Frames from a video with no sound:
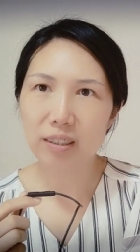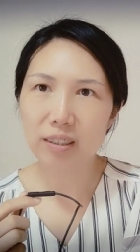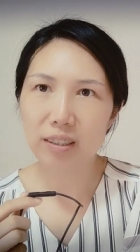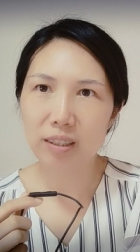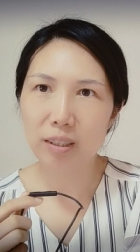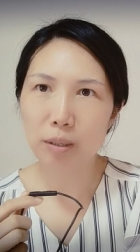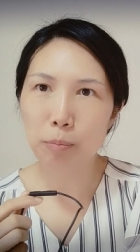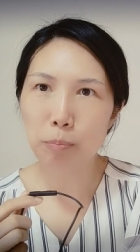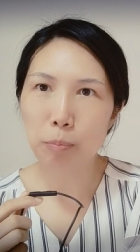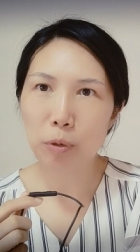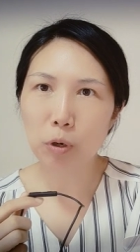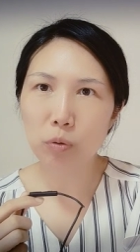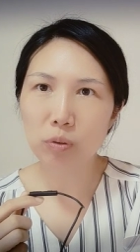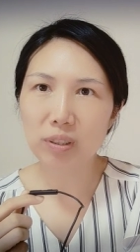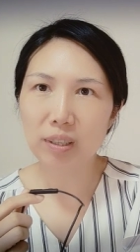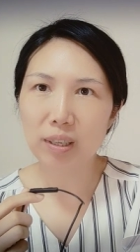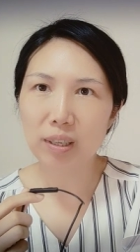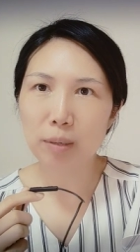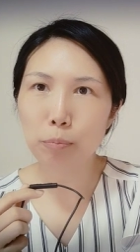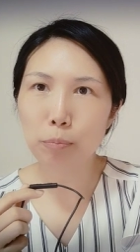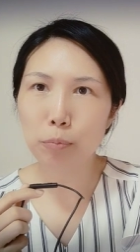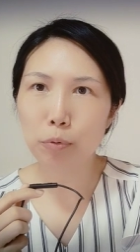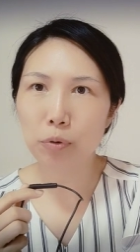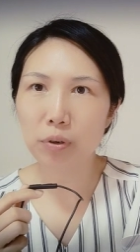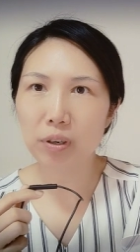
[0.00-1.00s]
the most
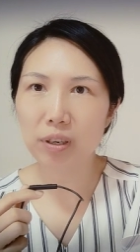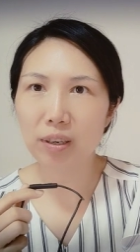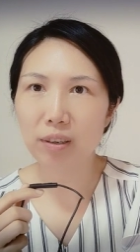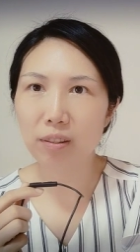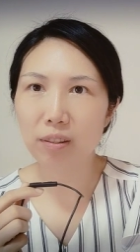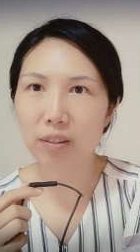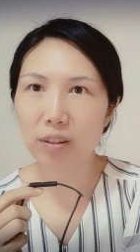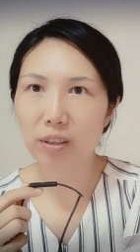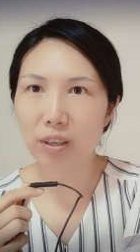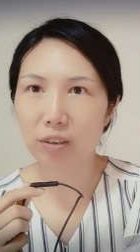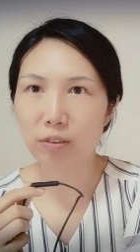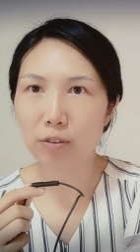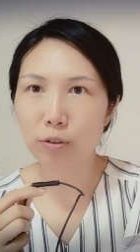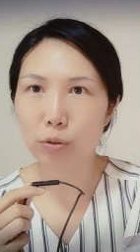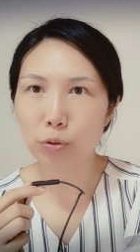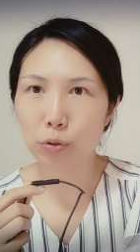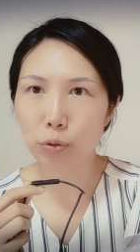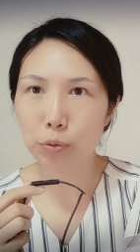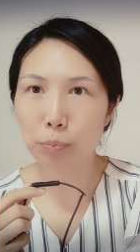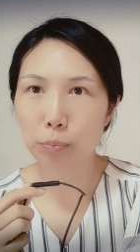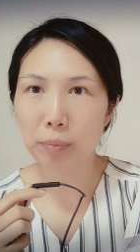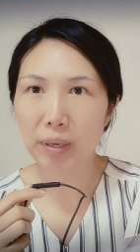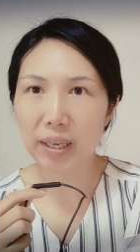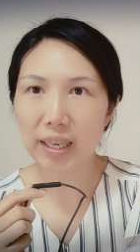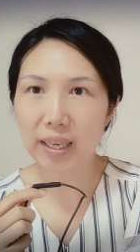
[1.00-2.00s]
important thing to
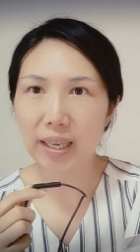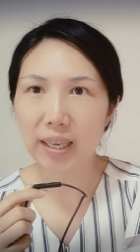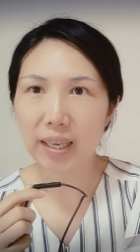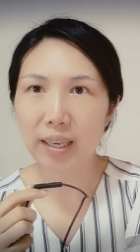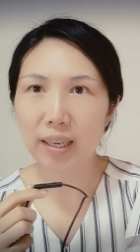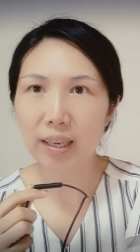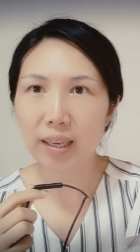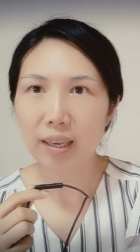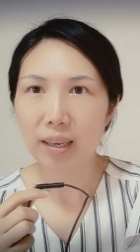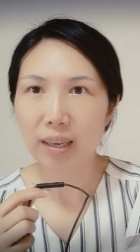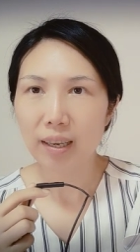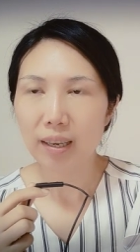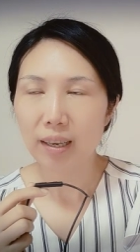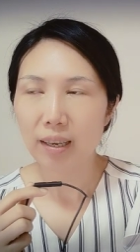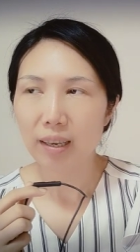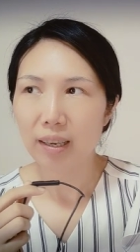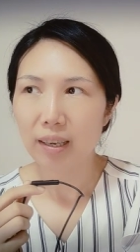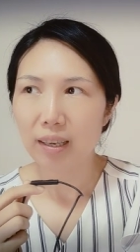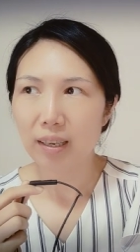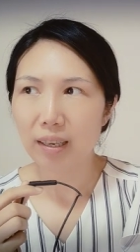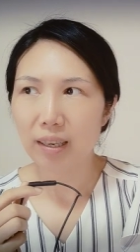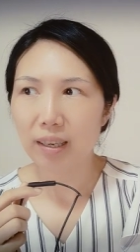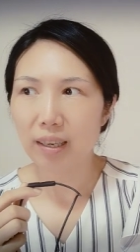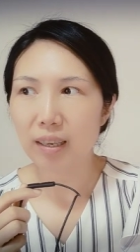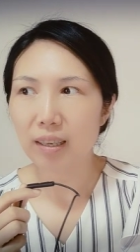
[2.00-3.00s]
me
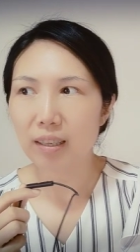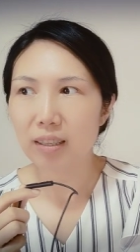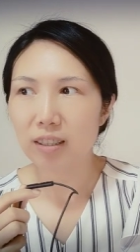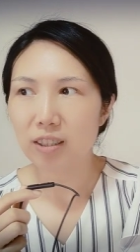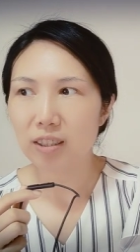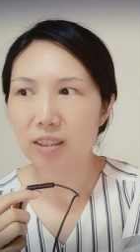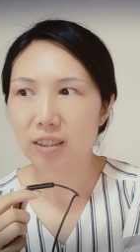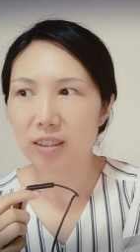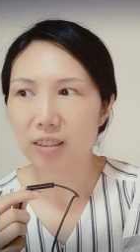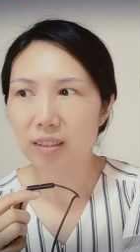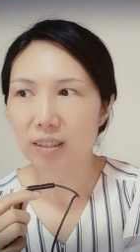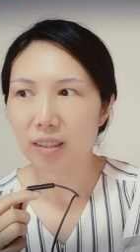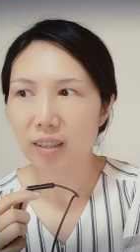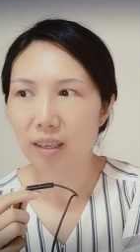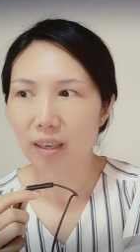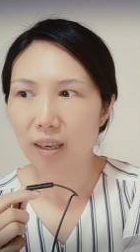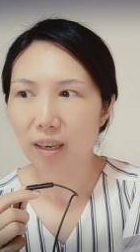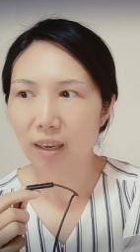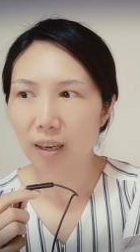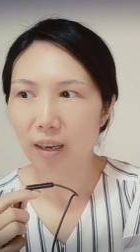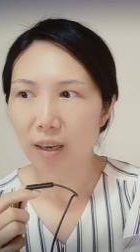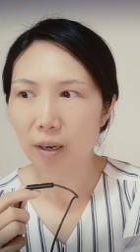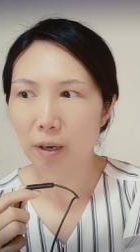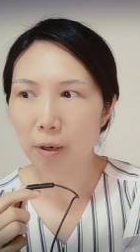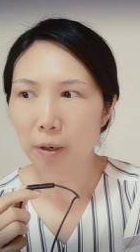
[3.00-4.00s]
is
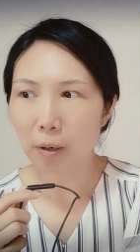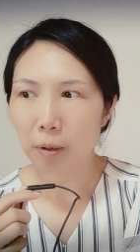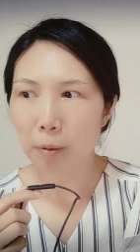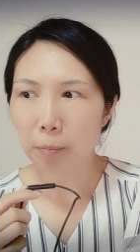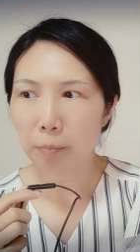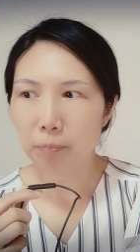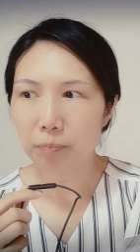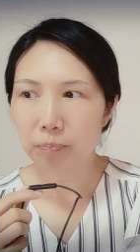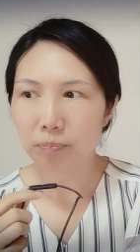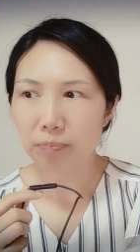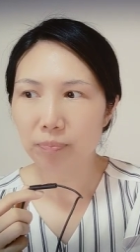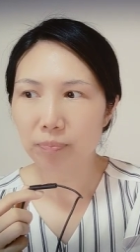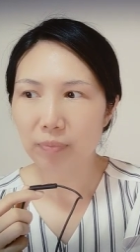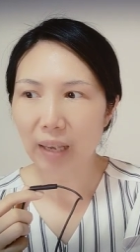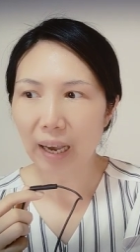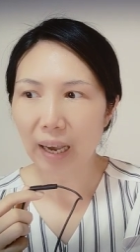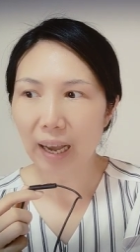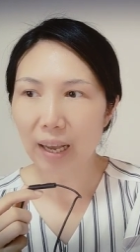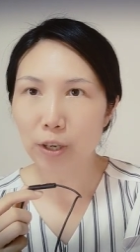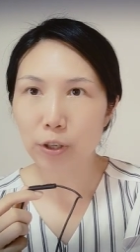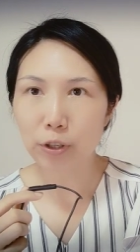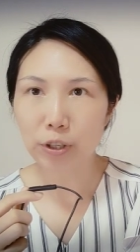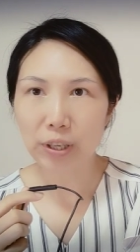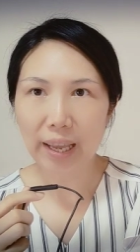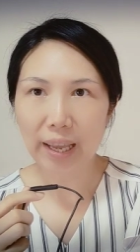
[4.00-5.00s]
um, I could